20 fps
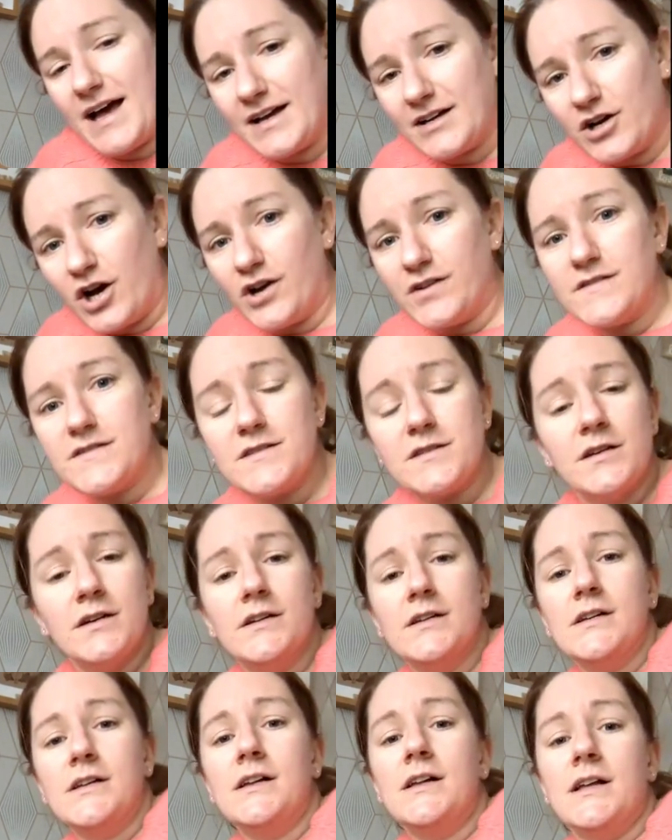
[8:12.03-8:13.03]
Argos.
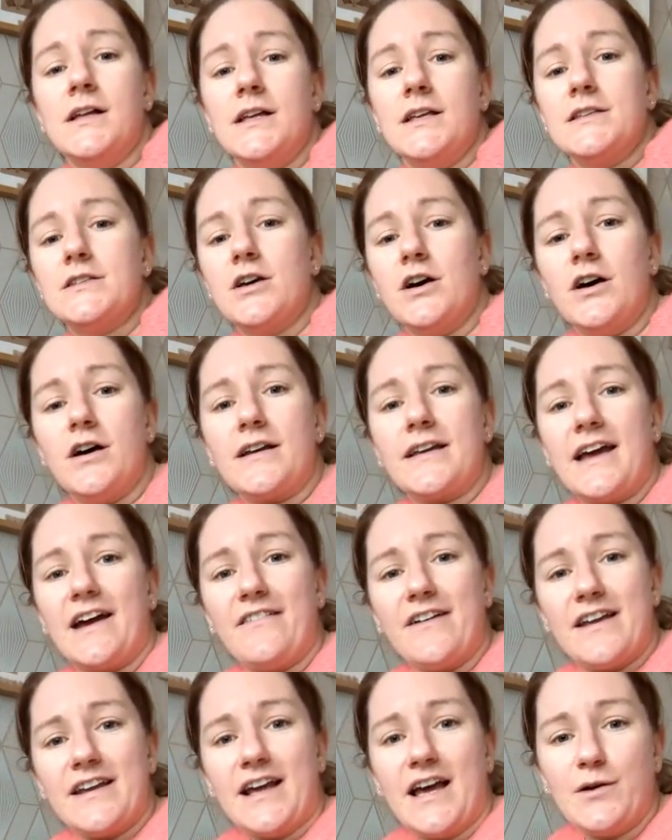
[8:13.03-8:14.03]
So
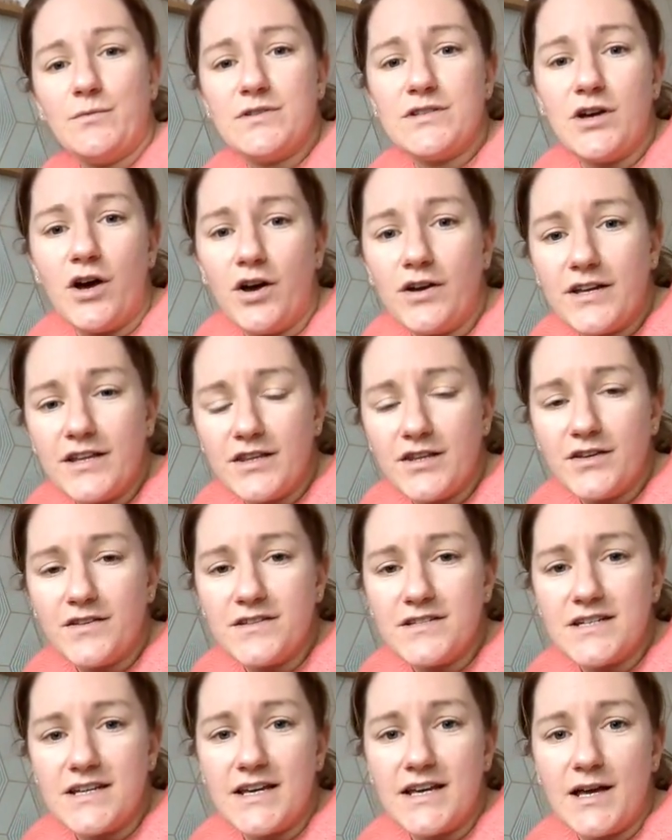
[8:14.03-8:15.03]
Gary and I were talking the
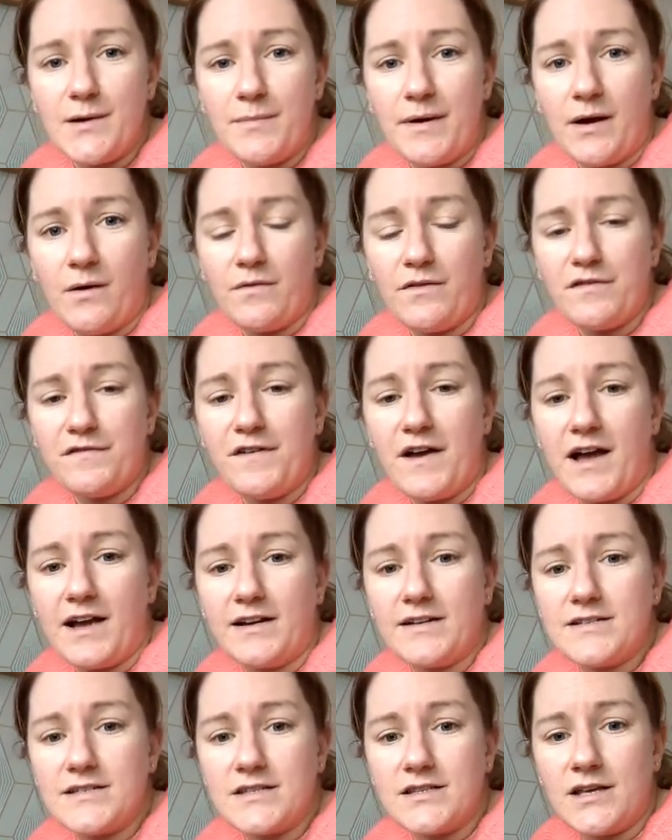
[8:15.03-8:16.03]
other day about the
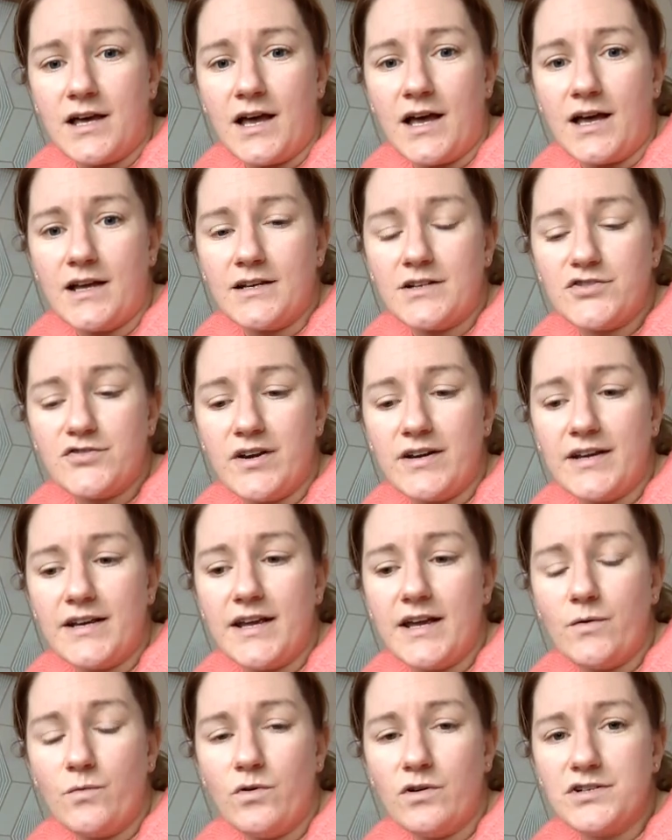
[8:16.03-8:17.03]
fact that trying to
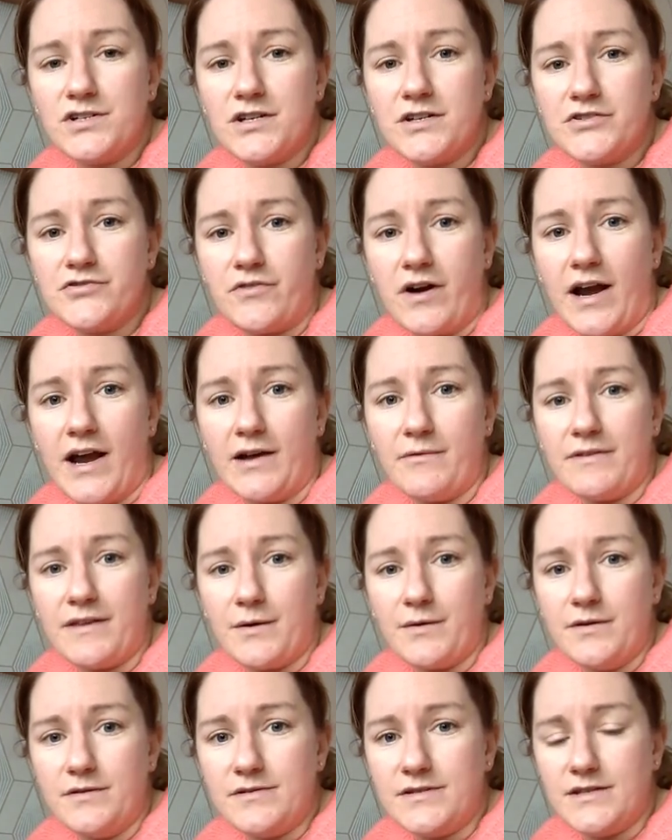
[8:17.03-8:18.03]
get washing dry
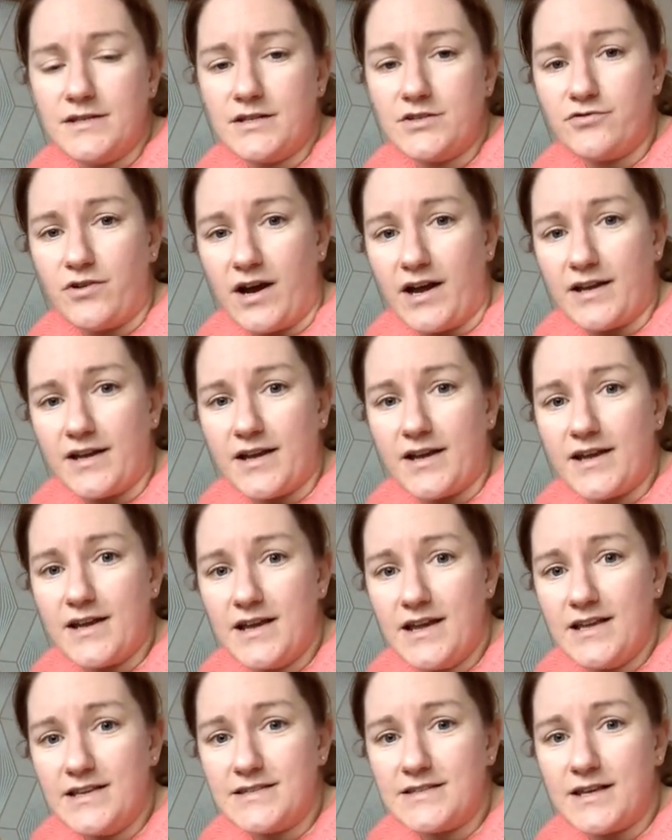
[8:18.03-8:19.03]
without using the dryer
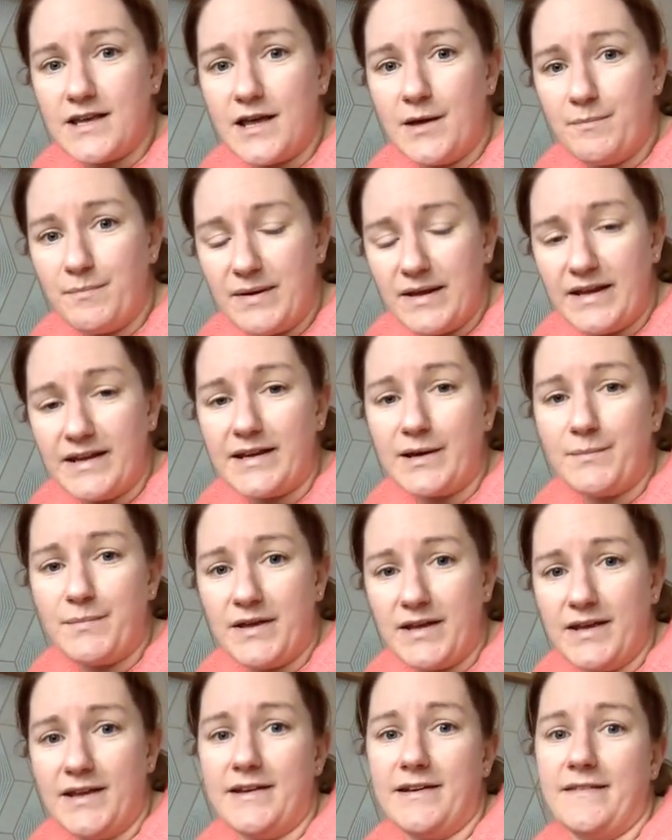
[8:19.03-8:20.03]
is a big
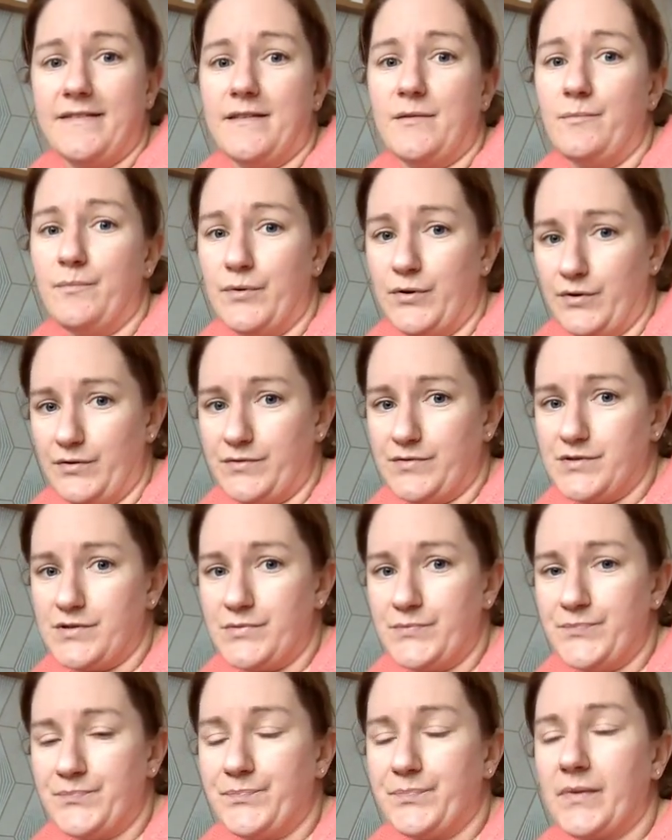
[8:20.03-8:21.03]
pain in the
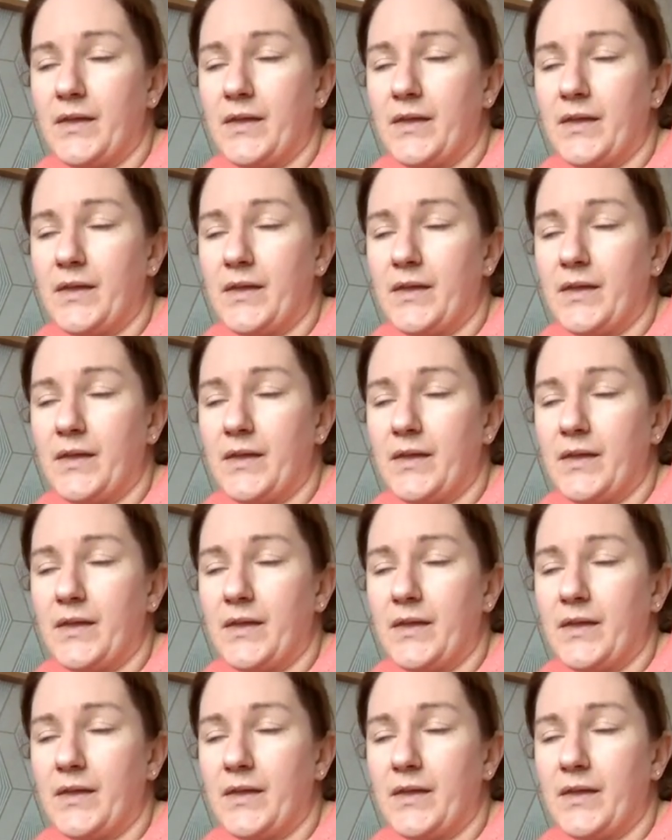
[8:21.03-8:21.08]
butt.